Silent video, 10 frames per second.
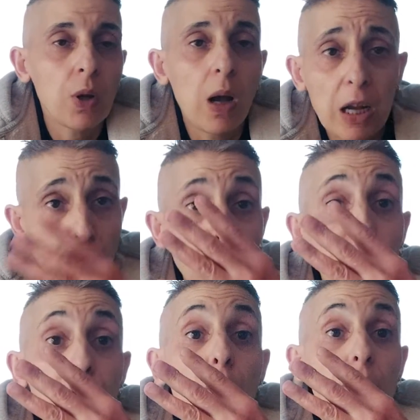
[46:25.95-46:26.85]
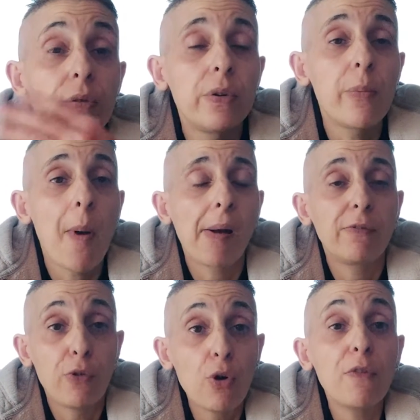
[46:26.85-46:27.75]
I saw 4 of them,
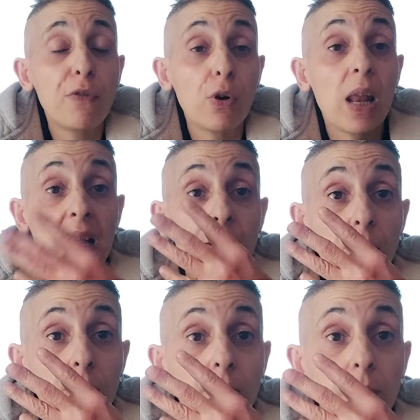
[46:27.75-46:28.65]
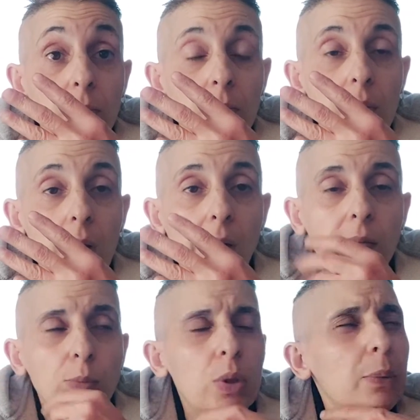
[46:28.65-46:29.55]
four lads.
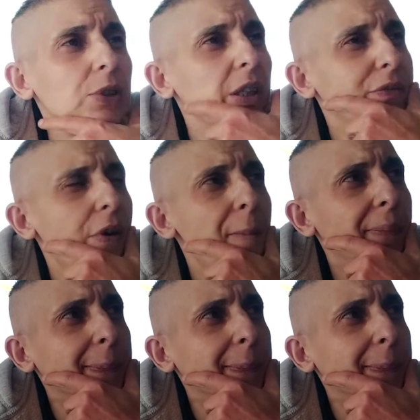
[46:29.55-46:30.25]
Where was it from?